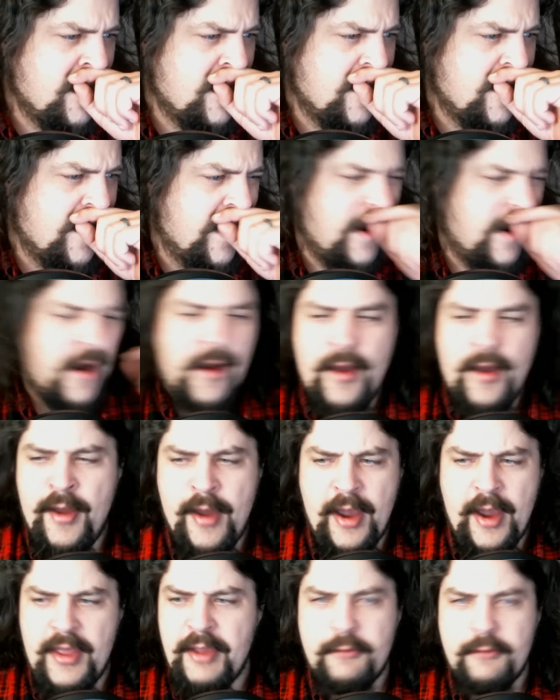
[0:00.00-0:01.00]
I
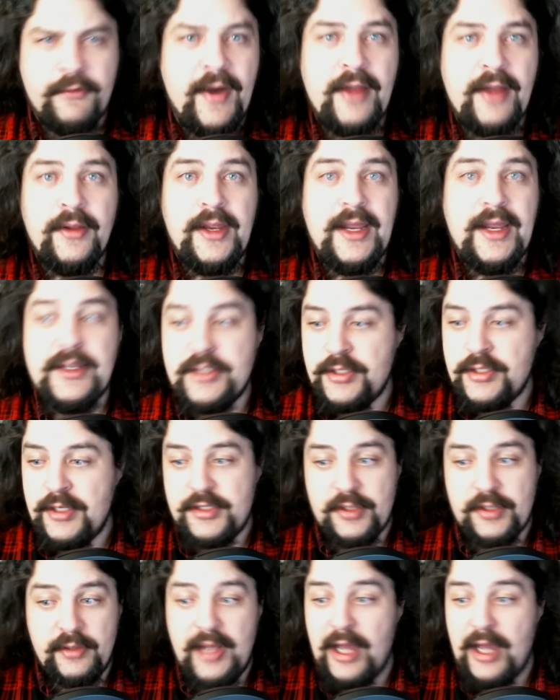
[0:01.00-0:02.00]
think finally it's
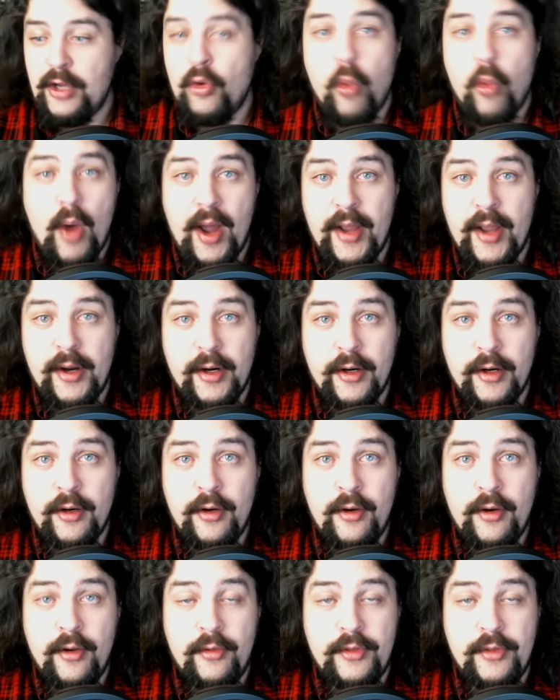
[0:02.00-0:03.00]
a lot quieter
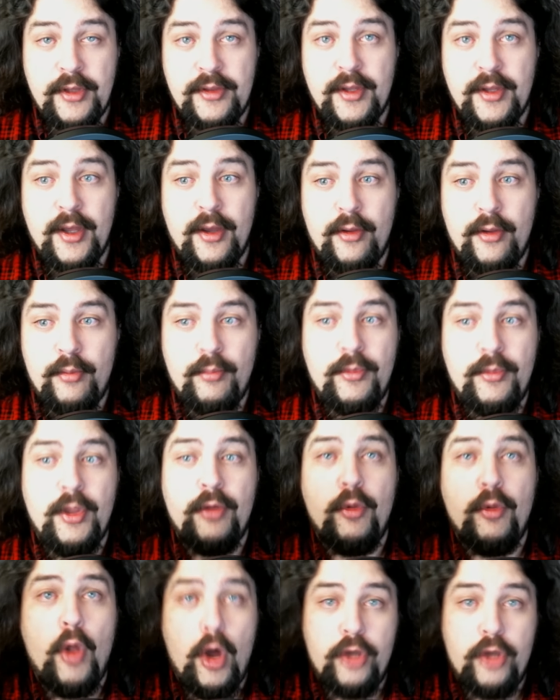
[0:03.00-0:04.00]
than the
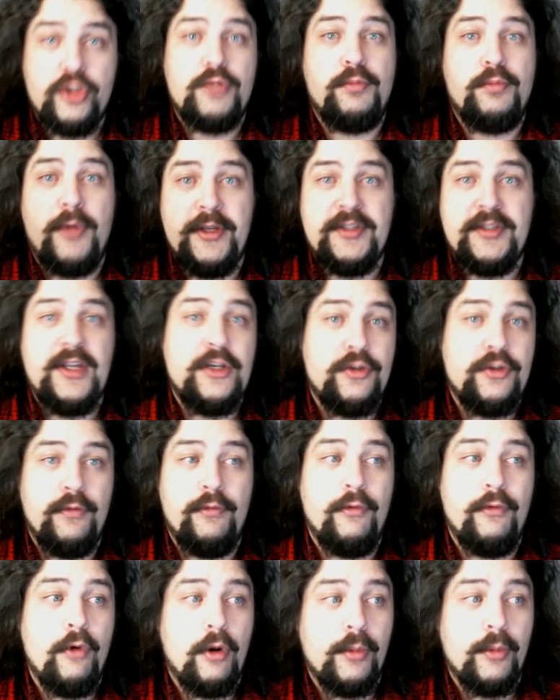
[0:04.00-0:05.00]
launch PlayStation
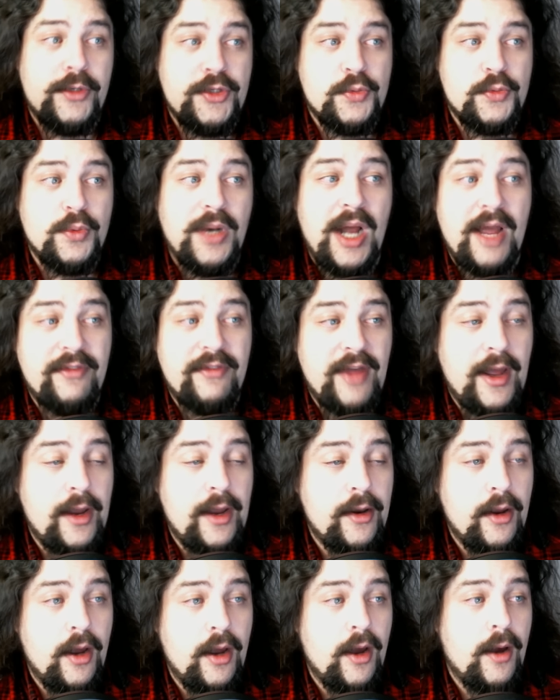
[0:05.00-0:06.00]
4, which is what I've
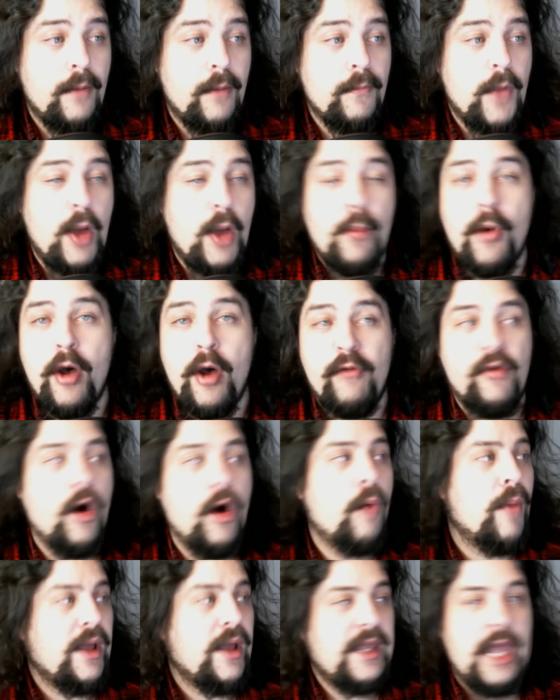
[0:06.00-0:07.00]
had. Of
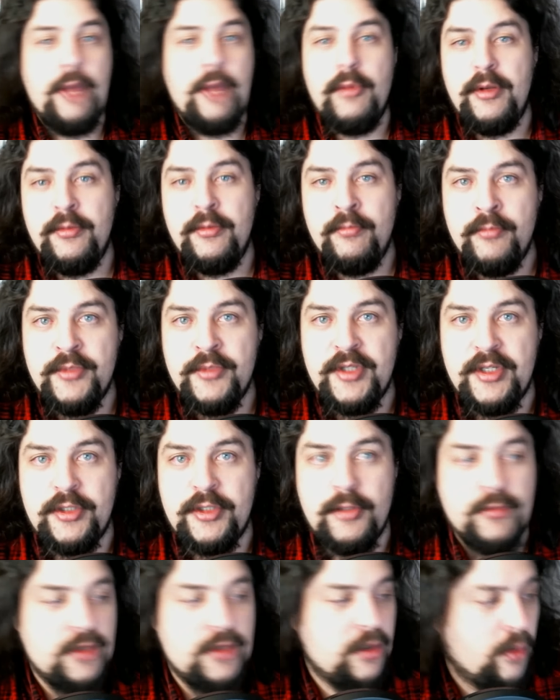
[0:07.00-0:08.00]
all my gaming
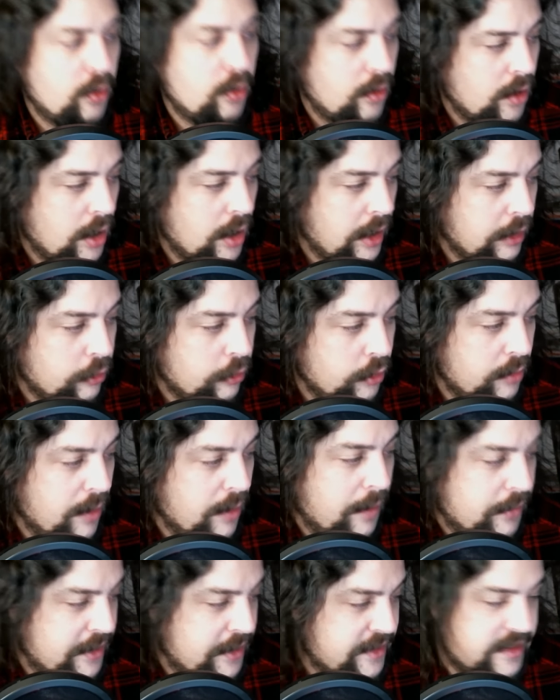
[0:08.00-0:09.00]
systems, including
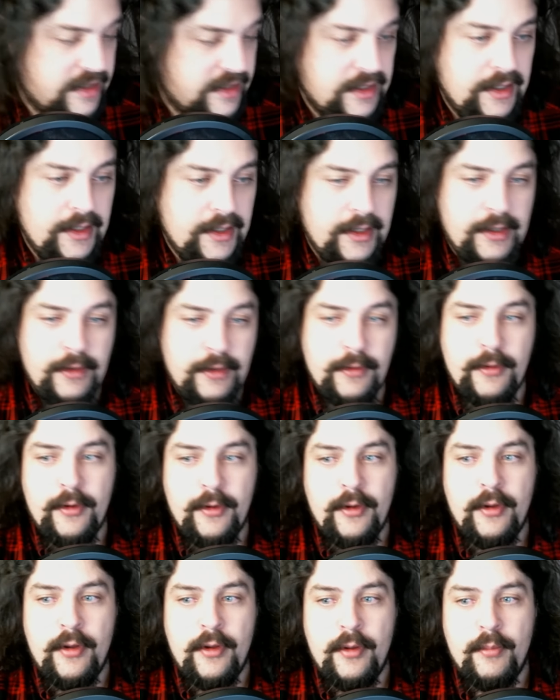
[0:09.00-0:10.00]
my PC,
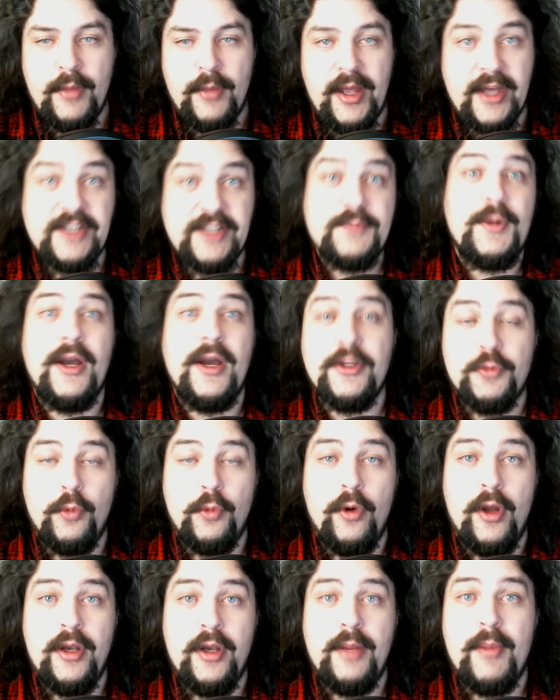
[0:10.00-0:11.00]
my Xbox
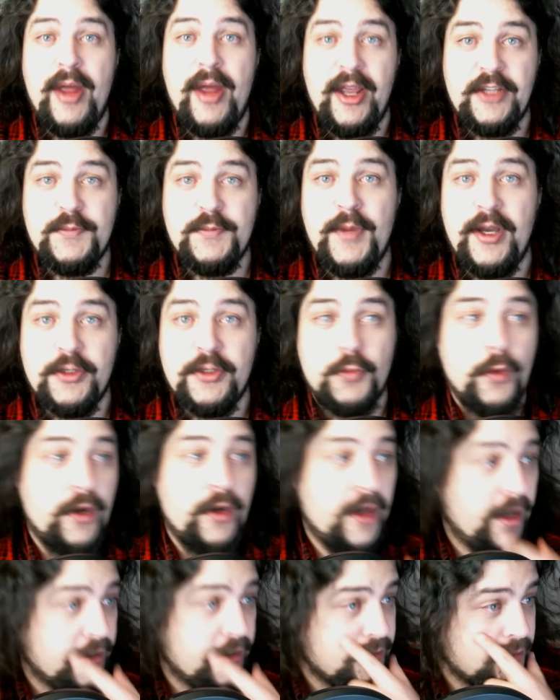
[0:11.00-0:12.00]
One, and my Xbox One
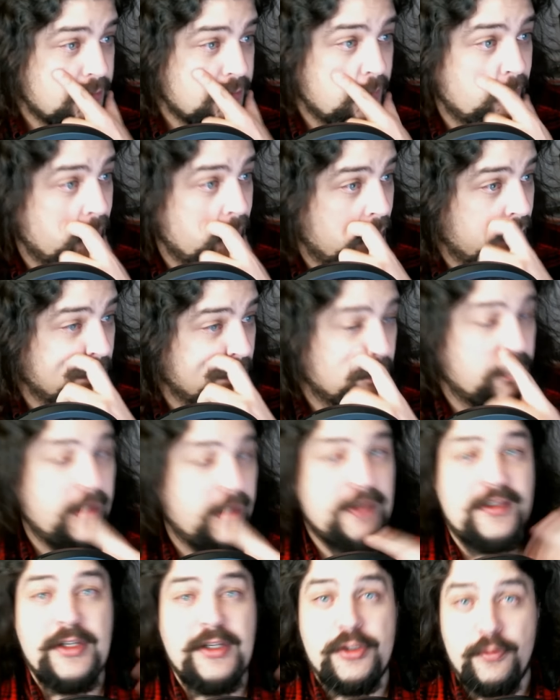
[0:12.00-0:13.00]
S, the
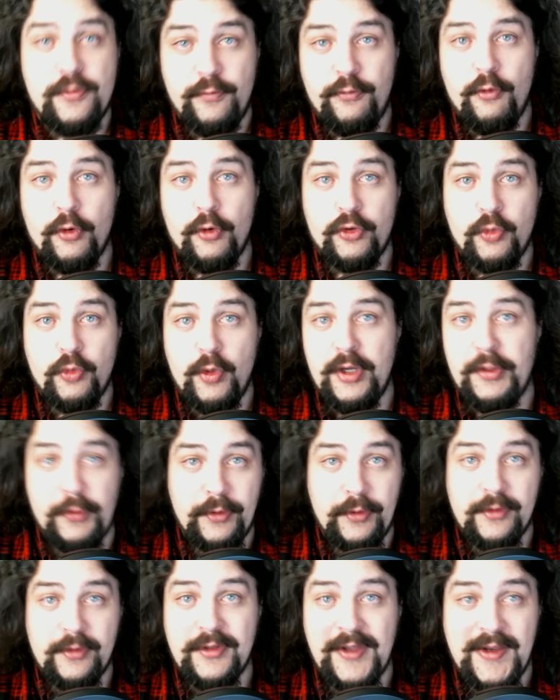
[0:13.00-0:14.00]
PlayStation 4
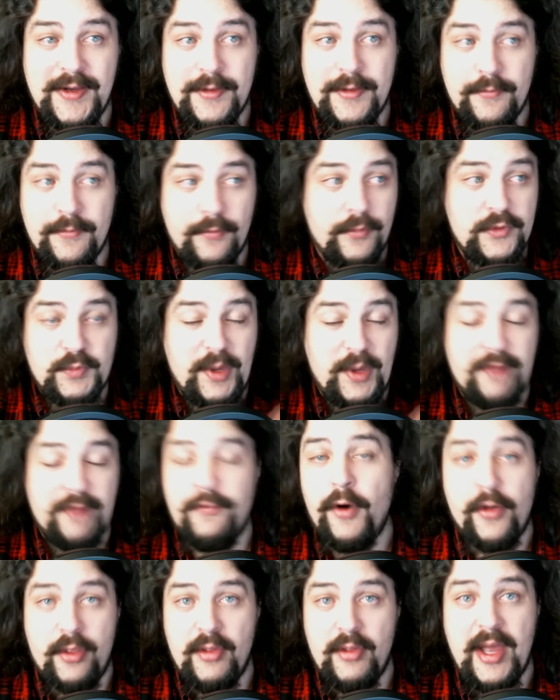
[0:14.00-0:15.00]
2013 was by
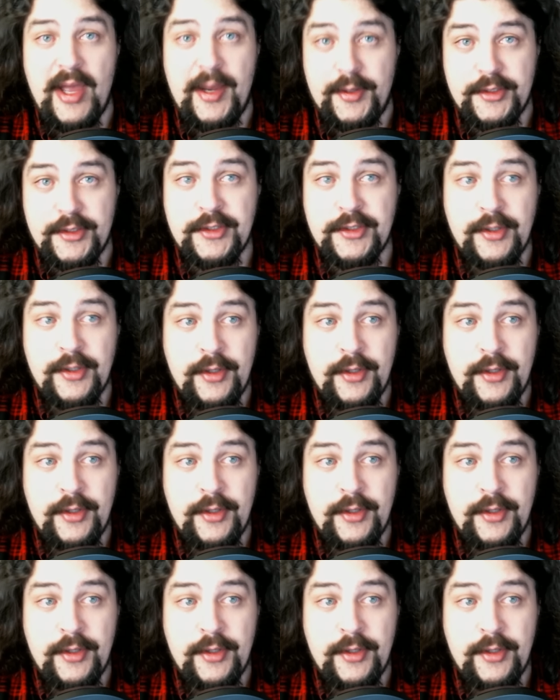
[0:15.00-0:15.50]
far the loudest.